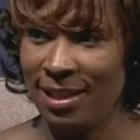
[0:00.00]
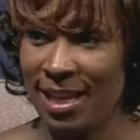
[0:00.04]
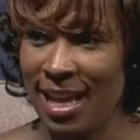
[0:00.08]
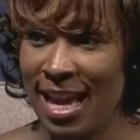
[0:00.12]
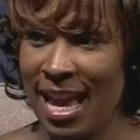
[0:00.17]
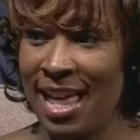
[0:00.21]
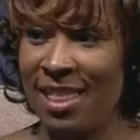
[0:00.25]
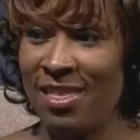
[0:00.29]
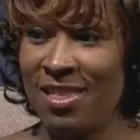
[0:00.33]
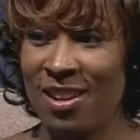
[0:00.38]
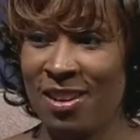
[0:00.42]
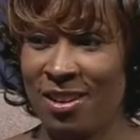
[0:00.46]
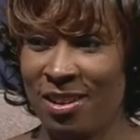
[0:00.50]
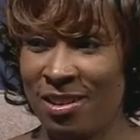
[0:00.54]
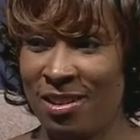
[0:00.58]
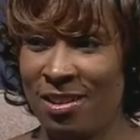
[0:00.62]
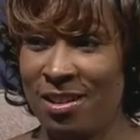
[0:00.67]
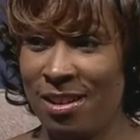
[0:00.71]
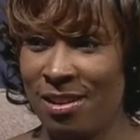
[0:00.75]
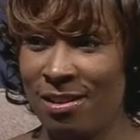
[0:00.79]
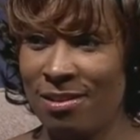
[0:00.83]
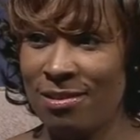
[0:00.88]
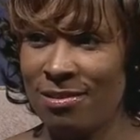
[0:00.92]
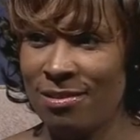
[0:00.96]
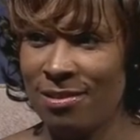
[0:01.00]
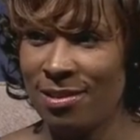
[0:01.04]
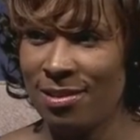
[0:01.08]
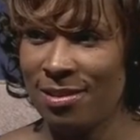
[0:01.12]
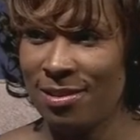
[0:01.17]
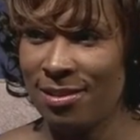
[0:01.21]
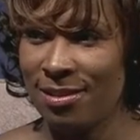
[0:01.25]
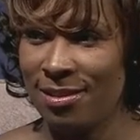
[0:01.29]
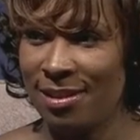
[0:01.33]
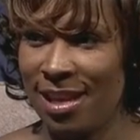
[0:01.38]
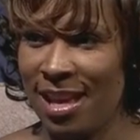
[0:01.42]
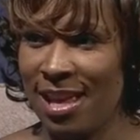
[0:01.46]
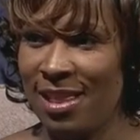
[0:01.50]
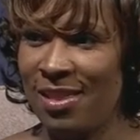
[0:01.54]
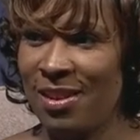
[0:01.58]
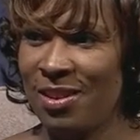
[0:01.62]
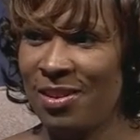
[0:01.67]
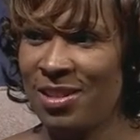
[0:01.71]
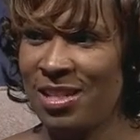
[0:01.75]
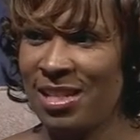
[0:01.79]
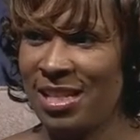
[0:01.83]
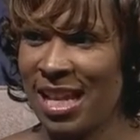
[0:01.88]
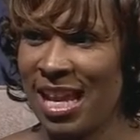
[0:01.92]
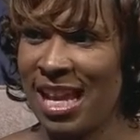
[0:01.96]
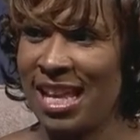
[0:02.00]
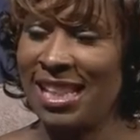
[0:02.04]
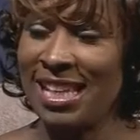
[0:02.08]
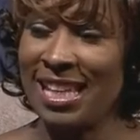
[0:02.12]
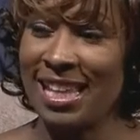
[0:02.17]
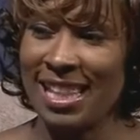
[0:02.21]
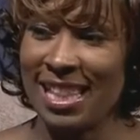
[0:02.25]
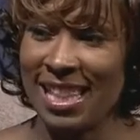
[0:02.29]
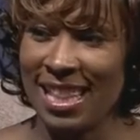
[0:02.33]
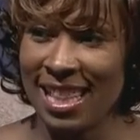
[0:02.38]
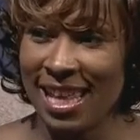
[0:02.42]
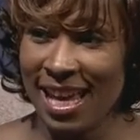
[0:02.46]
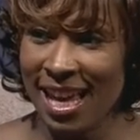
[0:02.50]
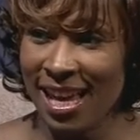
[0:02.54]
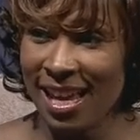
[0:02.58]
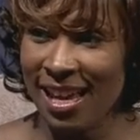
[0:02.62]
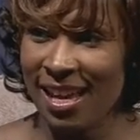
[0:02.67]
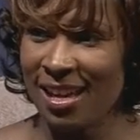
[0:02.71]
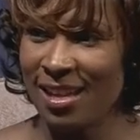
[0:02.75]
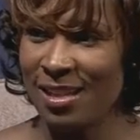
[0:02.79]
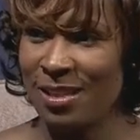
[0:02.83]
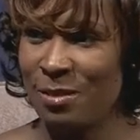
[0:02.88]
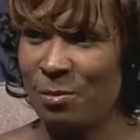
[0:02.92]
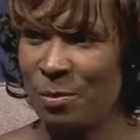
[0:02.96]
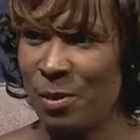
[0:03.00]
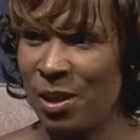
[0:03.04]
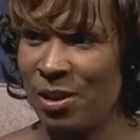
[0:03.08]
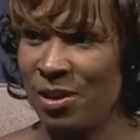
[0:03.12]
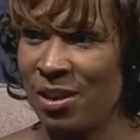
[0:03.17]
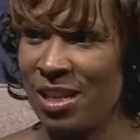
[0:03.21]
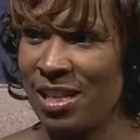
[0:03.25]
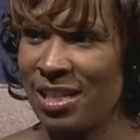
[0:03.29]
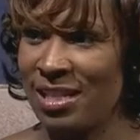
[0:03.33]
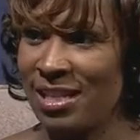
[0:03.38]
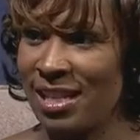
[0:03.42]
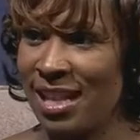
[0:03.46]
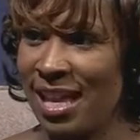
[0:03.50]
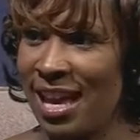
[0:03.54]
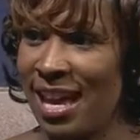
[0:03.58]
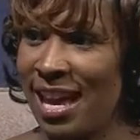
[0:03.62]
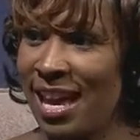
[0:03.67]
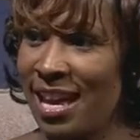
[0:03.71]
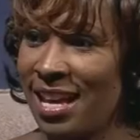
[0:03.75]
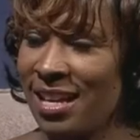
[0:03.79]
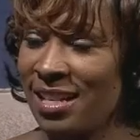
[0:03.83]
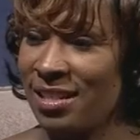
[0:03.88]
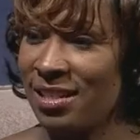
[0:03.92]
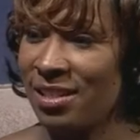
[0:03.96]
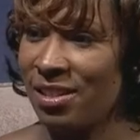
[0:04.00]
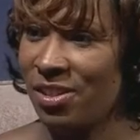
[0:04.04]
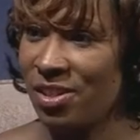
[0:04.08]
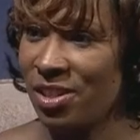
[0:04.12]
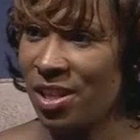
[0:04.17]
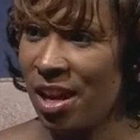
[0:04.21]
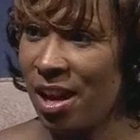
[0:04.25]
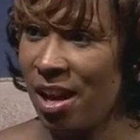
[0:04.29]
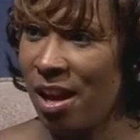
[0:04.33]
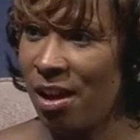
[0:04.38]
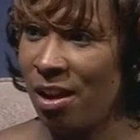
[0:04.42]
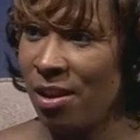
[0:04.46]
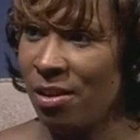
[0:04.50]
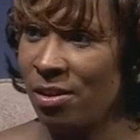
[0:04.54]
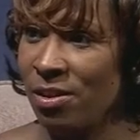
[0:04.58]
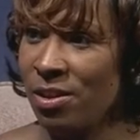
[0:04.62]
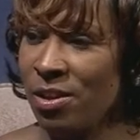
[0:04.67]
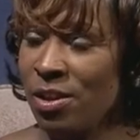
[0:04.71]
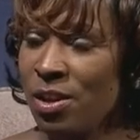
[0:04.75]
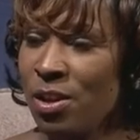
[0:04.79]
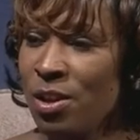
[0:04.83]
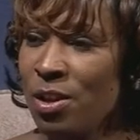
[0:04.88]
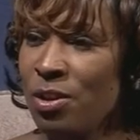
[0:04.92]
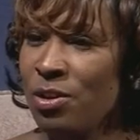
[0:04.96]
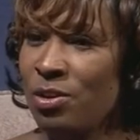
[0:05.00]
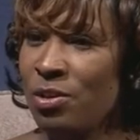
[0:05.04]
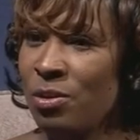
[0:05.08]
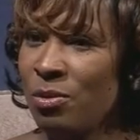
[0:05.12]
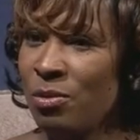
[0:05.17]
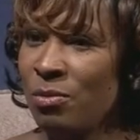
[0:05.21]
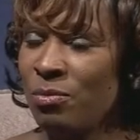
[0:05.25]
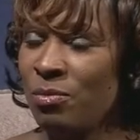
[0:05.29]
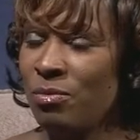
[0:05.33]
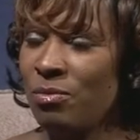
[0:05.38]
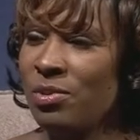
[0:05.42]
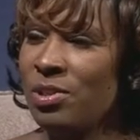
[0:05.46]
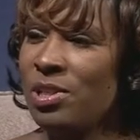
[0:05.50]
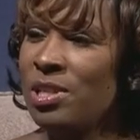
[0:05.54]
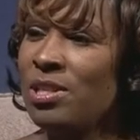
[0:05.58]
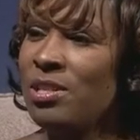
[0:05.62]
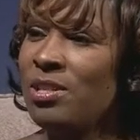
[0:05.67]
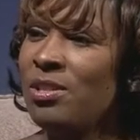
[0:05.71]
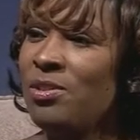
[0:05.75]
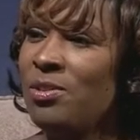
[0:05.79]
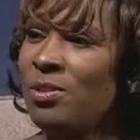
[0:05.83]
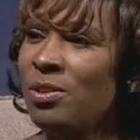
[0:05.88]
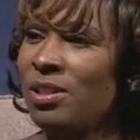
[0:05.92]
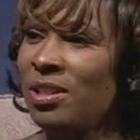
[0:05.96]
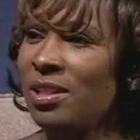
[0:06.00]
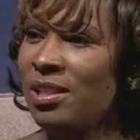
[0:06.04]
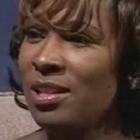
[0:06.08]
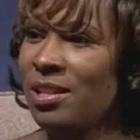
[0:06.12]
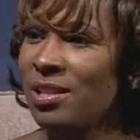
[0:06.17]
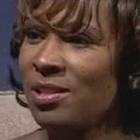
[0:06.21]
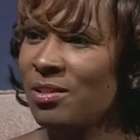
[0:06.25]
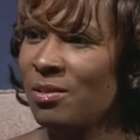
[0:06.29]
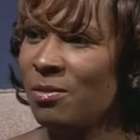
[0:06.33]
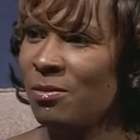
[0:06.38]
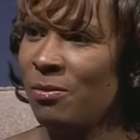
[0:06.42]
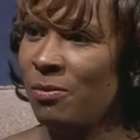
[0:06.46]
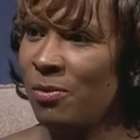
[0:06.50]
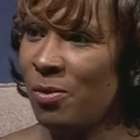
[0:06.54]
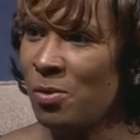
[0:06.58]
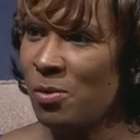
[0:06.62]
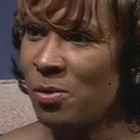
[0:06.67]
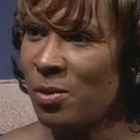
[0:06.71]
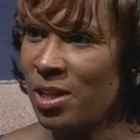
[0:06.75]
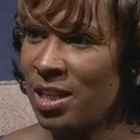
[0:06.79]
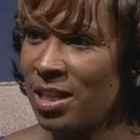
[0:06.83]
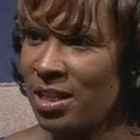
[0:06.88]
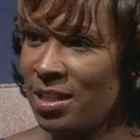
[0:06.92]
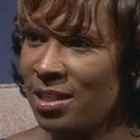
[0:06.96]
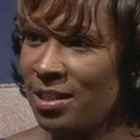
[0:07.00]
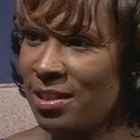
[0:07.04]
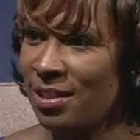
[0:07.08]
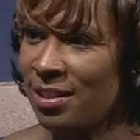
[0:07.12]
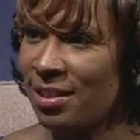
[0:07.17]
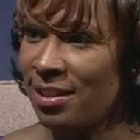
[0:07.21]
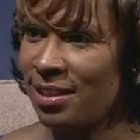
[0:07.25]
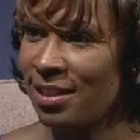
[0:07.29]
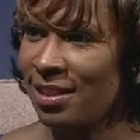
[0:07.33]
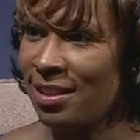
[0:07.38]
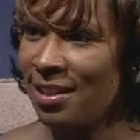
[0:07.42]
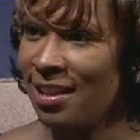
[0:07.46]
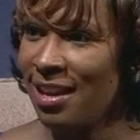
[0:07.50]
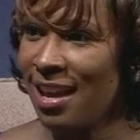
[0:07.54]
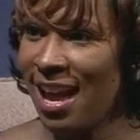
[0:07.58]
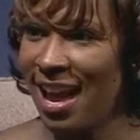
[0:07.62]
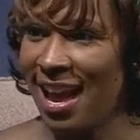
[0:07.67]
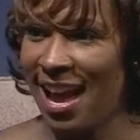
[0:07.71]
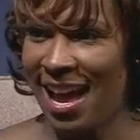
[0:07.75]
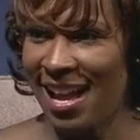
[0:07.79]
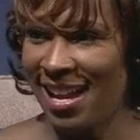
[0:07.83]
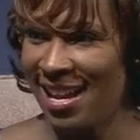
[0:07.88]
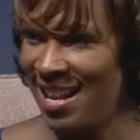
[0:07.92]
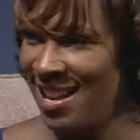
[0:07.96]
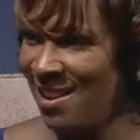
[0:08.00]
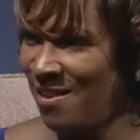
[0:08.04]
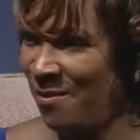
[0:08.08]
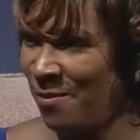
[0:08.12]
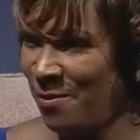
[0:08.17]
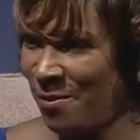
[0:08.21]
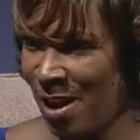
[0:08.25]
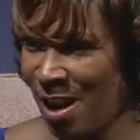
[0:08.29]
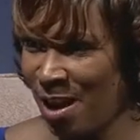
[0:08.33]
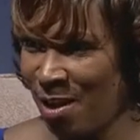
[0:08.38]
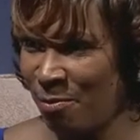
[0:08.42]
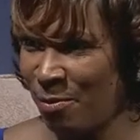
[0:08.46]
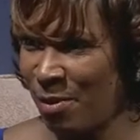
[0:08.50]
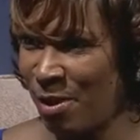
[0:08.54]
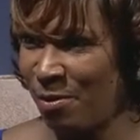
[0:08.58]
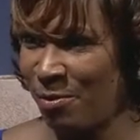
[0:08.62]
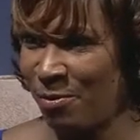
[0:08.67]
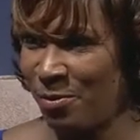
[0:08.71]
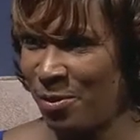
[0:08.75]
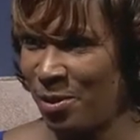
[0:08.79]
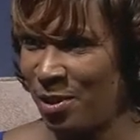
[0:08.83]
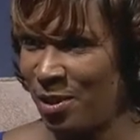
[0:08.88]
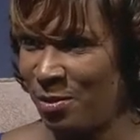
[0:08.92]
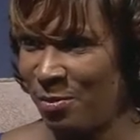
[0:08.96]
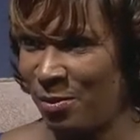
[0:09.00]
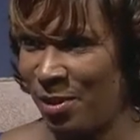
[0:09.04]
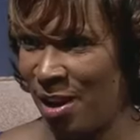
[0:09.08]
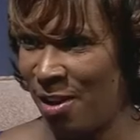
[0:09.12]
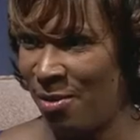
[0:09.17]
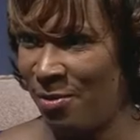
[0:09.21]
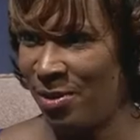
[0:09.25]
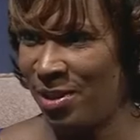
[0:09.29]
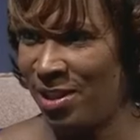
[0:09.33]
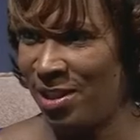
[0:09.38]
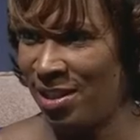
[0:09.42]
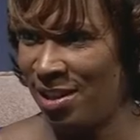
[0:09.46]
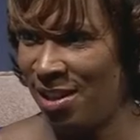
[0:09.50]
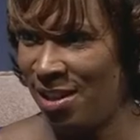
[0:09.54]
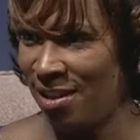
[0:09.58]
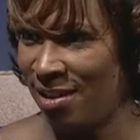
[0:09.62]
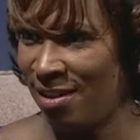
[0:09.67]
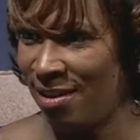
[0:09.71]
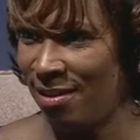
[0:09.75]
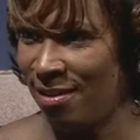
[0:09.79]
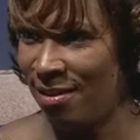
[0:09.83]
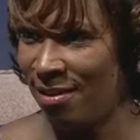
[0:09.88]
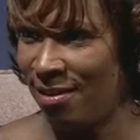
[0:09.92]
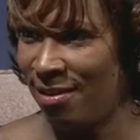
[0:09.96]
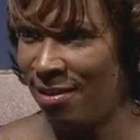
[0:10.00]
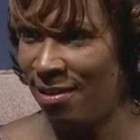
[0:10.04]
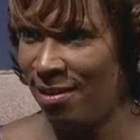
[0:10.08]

and they're adults, and they're saying that they experienced that as a child. So just knowing that there's a voice, I didn't find my voice when I was younger,